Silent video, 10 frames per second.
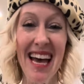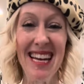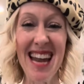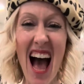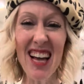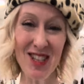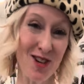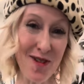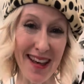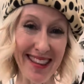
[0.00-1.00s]
not
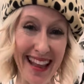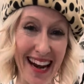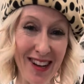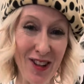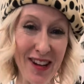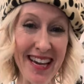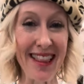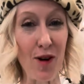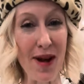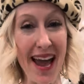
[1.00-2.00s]
too athletic looking,
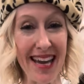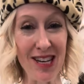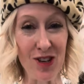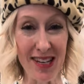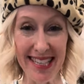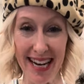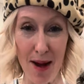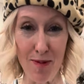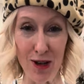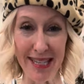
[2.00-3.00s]
that way I can dress it
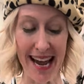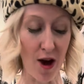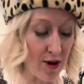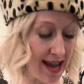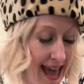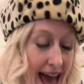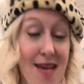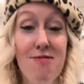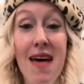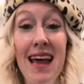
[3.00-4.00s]
up or down.
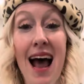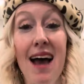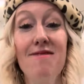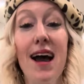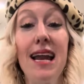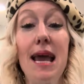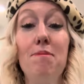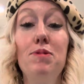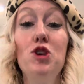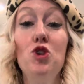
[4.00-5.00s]
Then I've got a
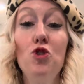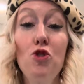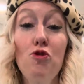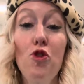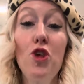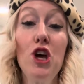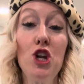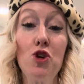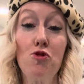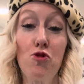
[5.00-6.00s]
beautiful
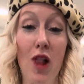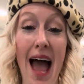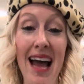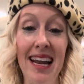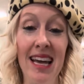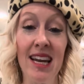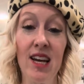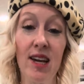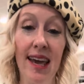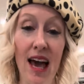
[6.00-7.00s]
new flat in,
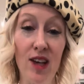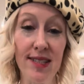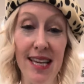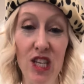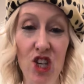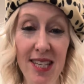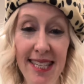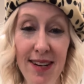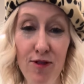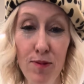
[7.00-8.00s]
gals, just
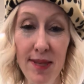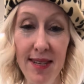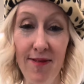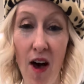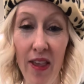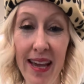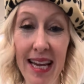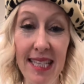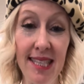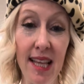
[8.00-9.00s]
in from Stivali.
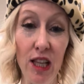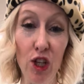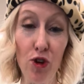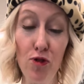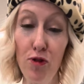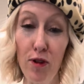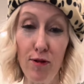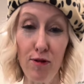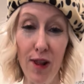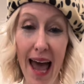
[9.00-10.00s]
It's the Louvre
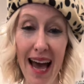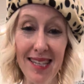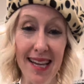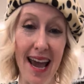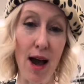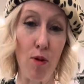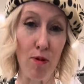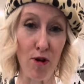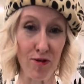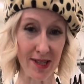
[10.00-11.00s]
flat. How
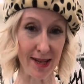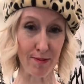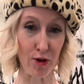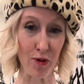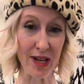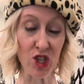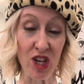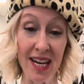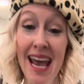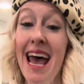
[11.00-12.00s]
perfect and
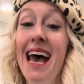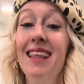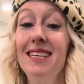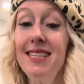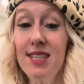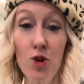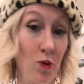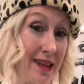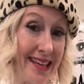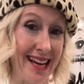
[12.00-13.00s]
Parisian. This is a
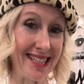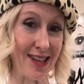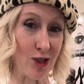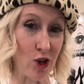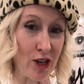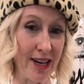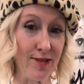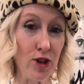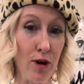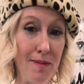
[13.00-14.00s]
really nice alternative
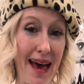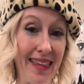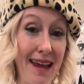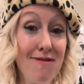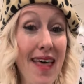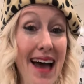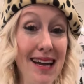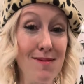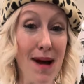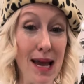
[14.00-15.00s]
to a ballet flat, in my